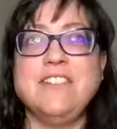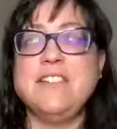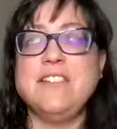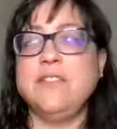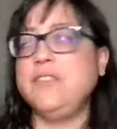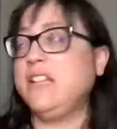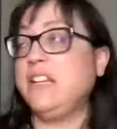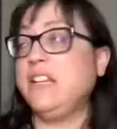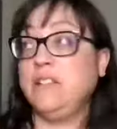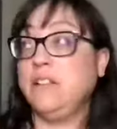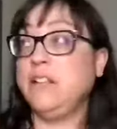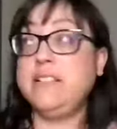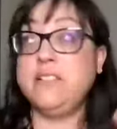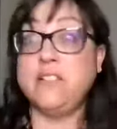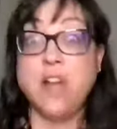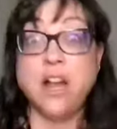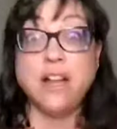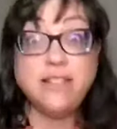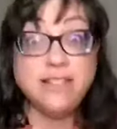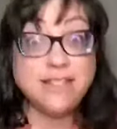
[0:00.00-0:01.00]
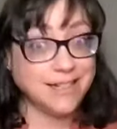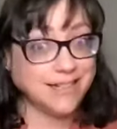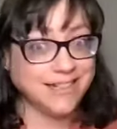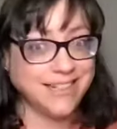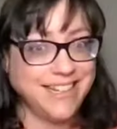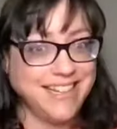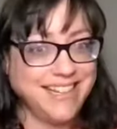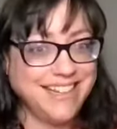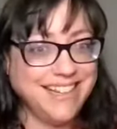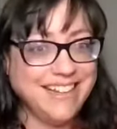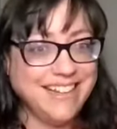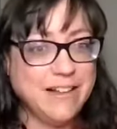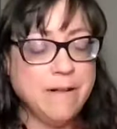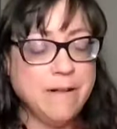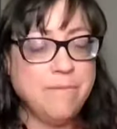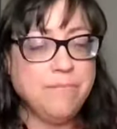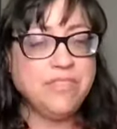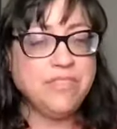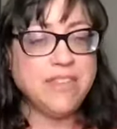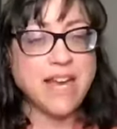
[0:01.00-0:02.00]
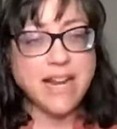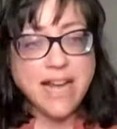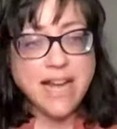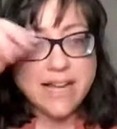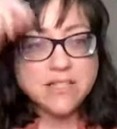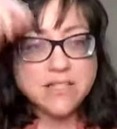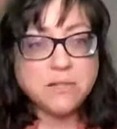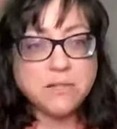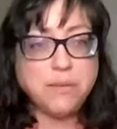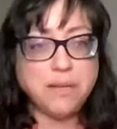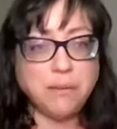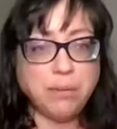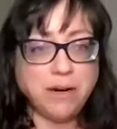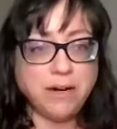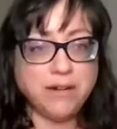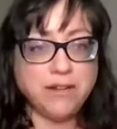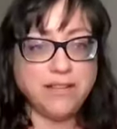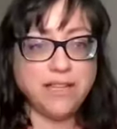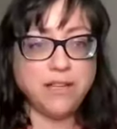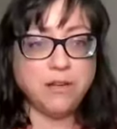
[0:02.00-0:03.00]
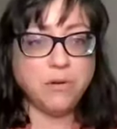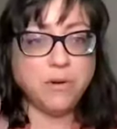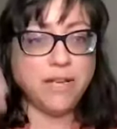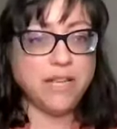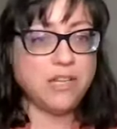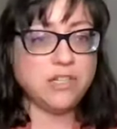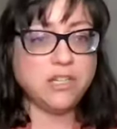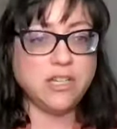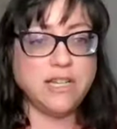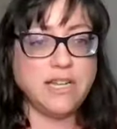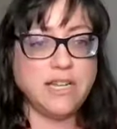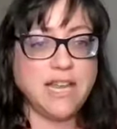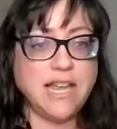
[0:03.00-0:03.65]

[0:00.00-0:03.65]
I was like, it's not silly. That has to be a part of the equation.